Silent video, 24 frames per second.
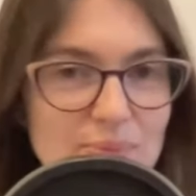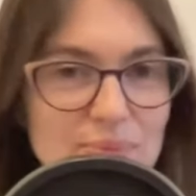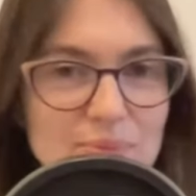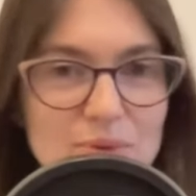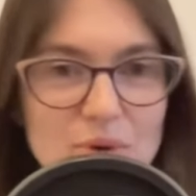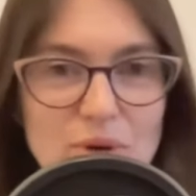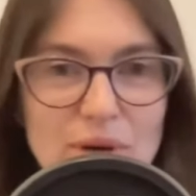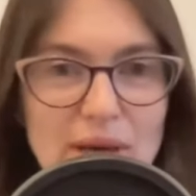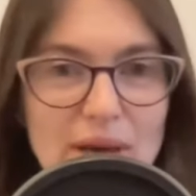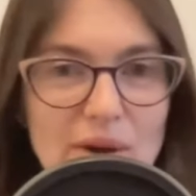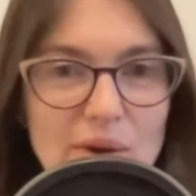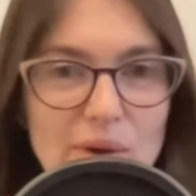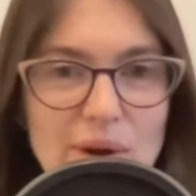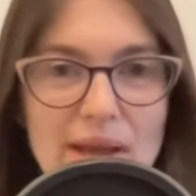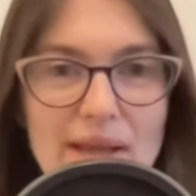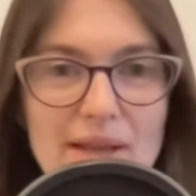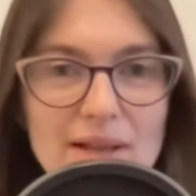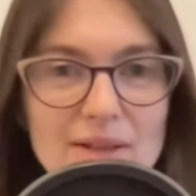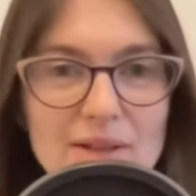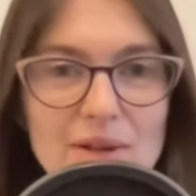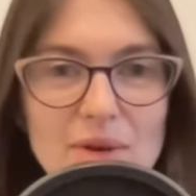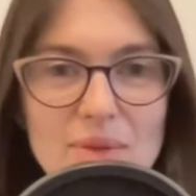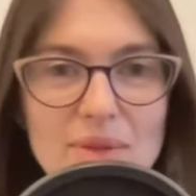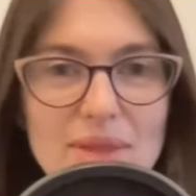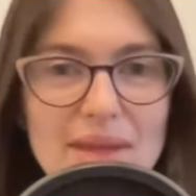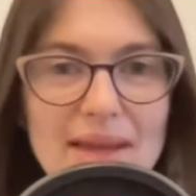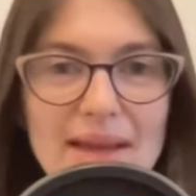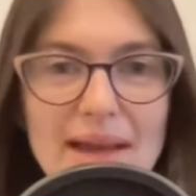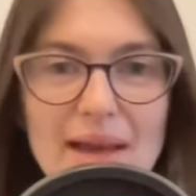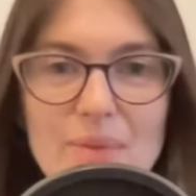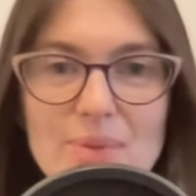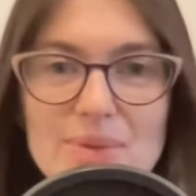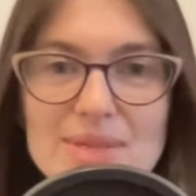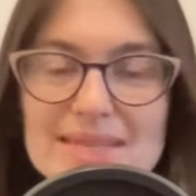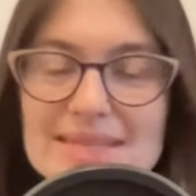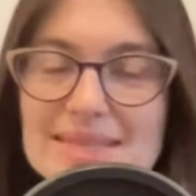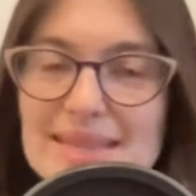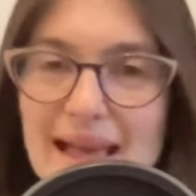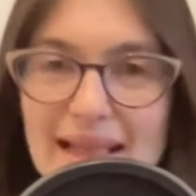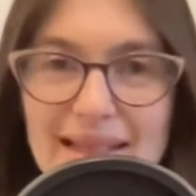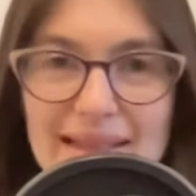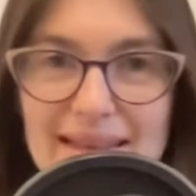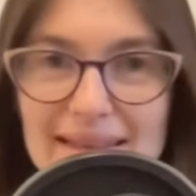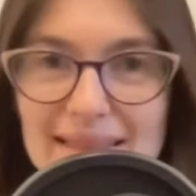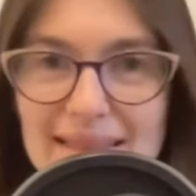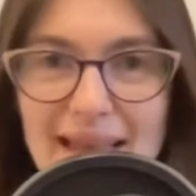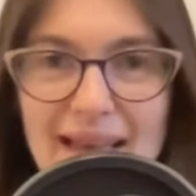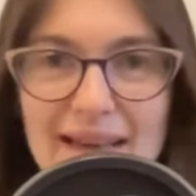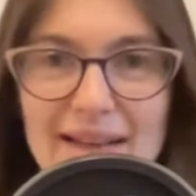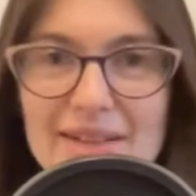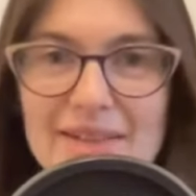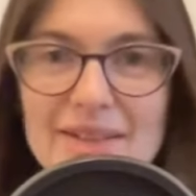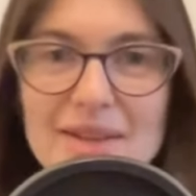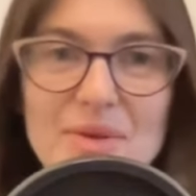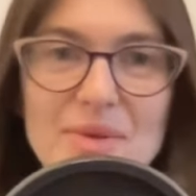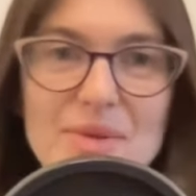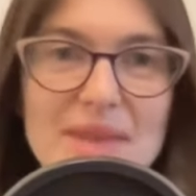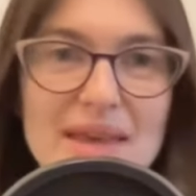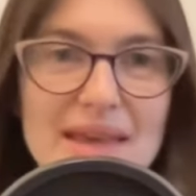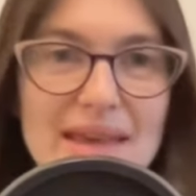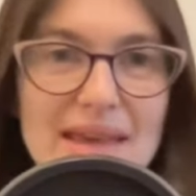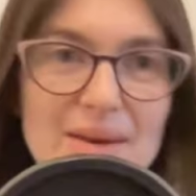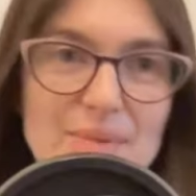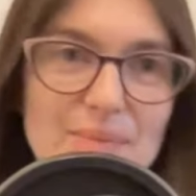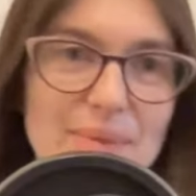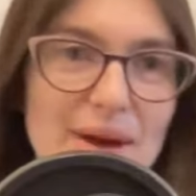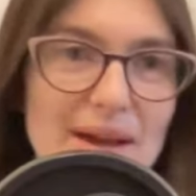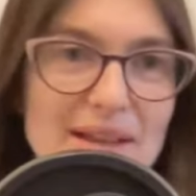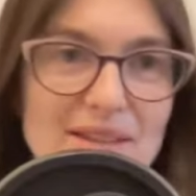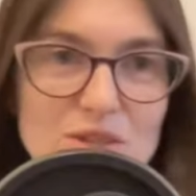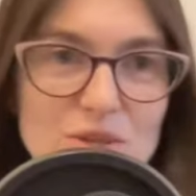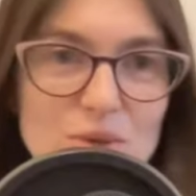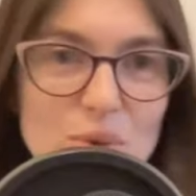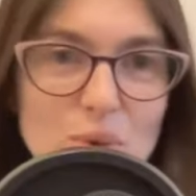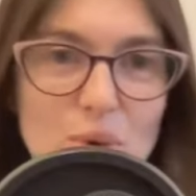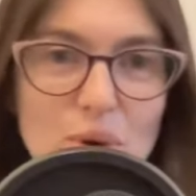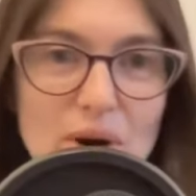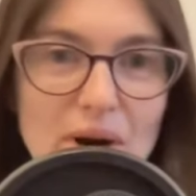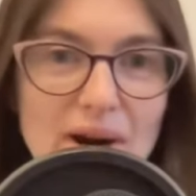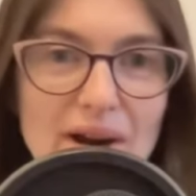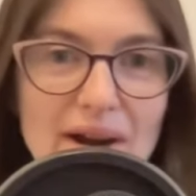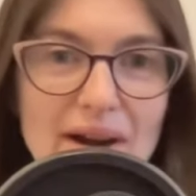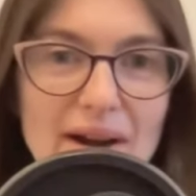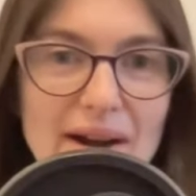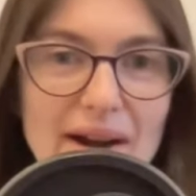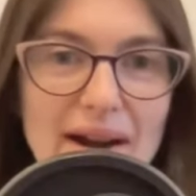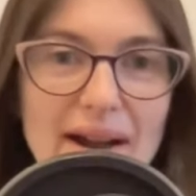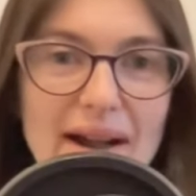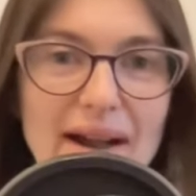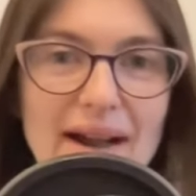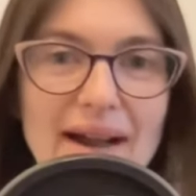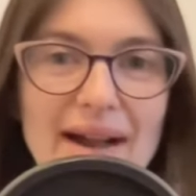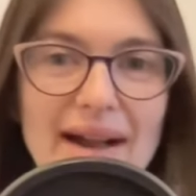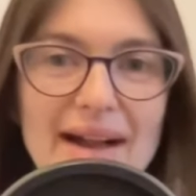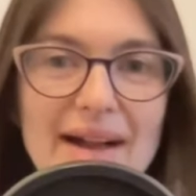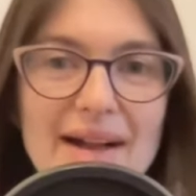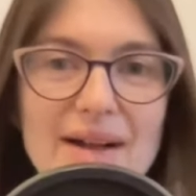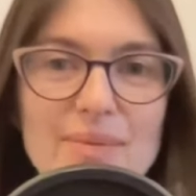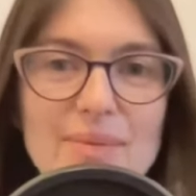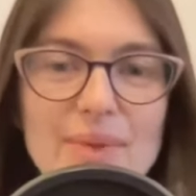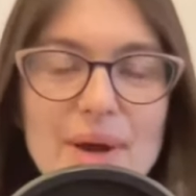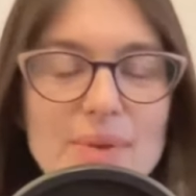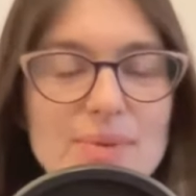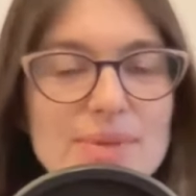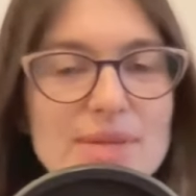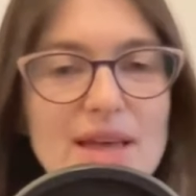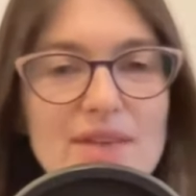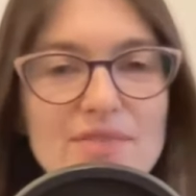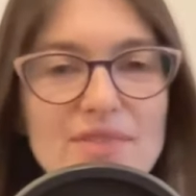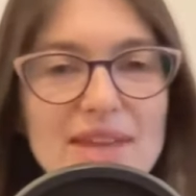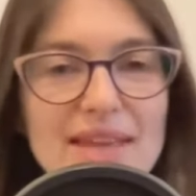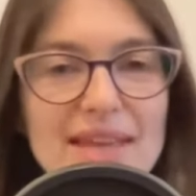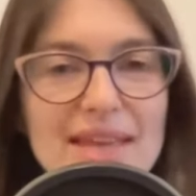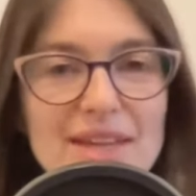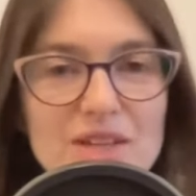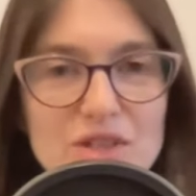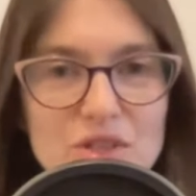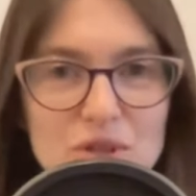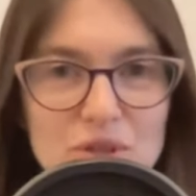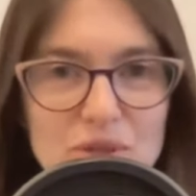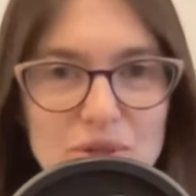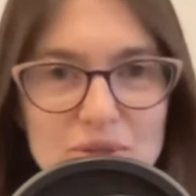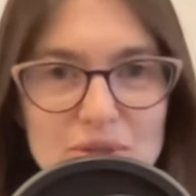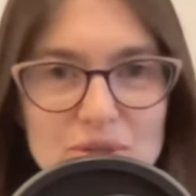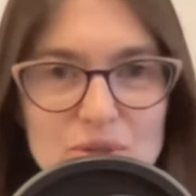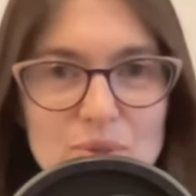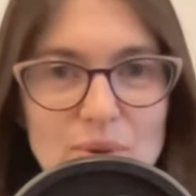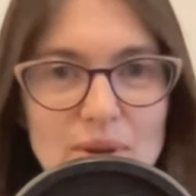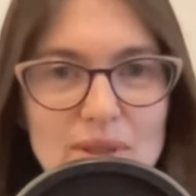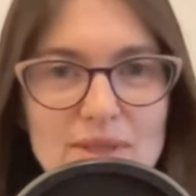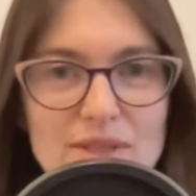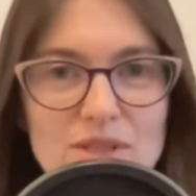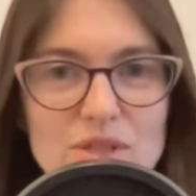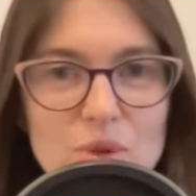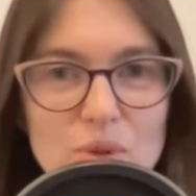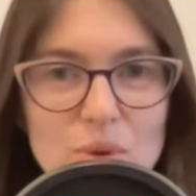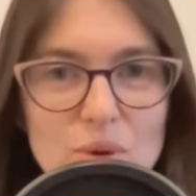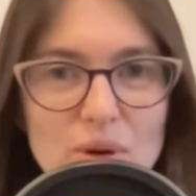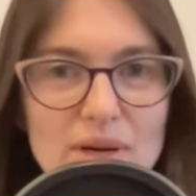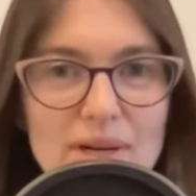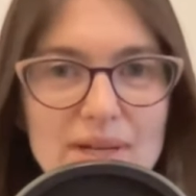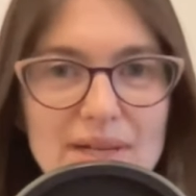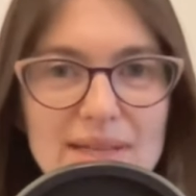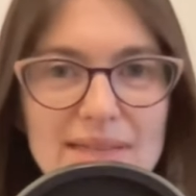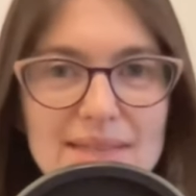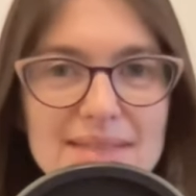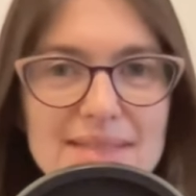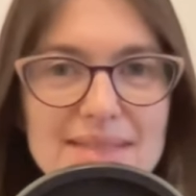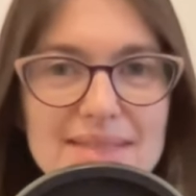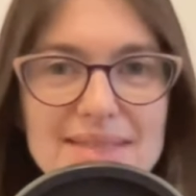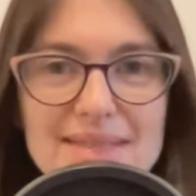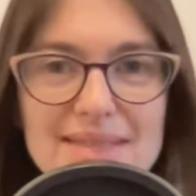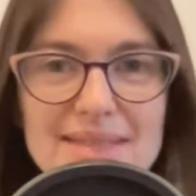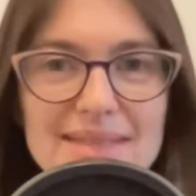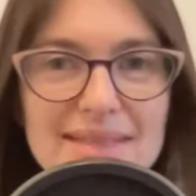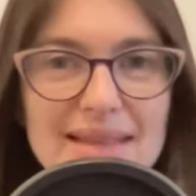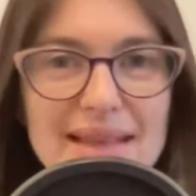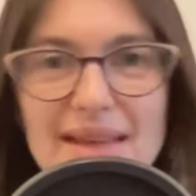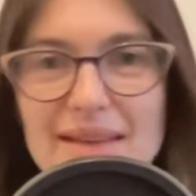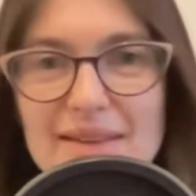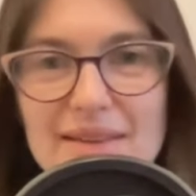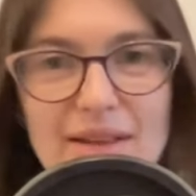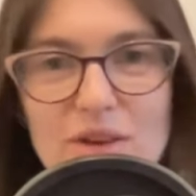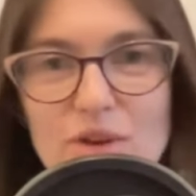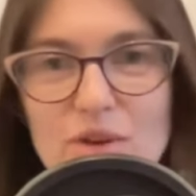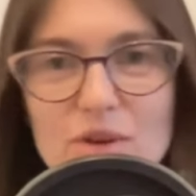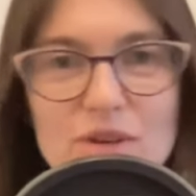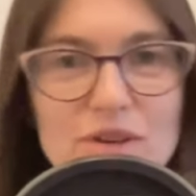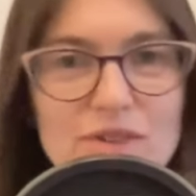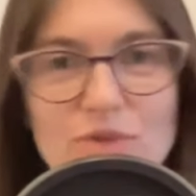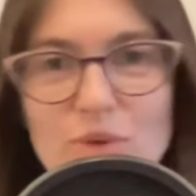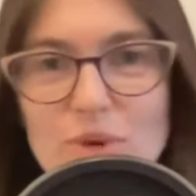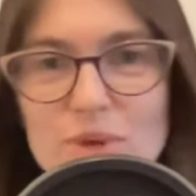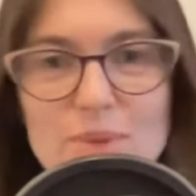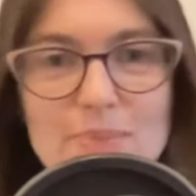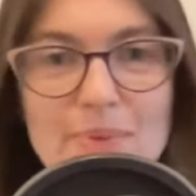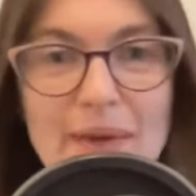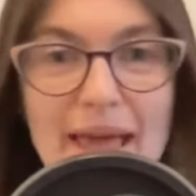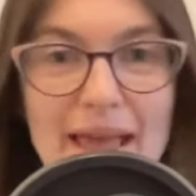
create clothing. I was selling that clothing in my store. Um, I was having interns run the store because I couldn't afford to pay